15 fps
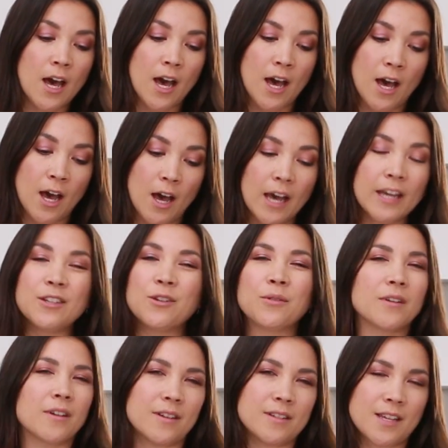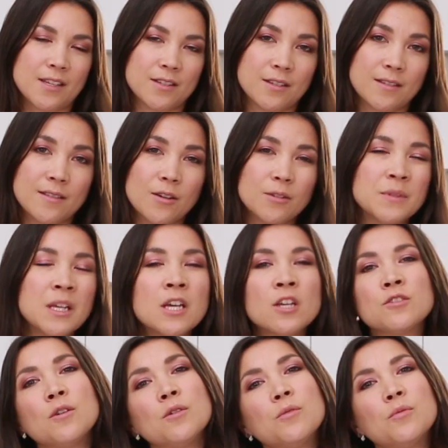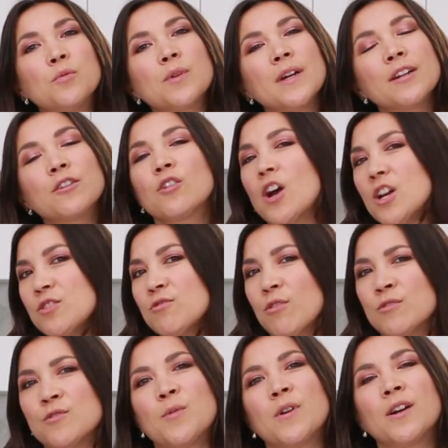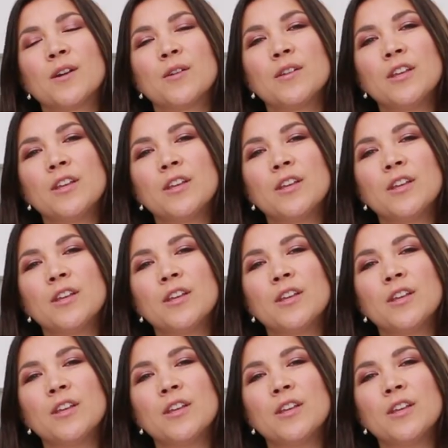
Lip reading: I know they're gonna taste good though. So we're at a crossroads where,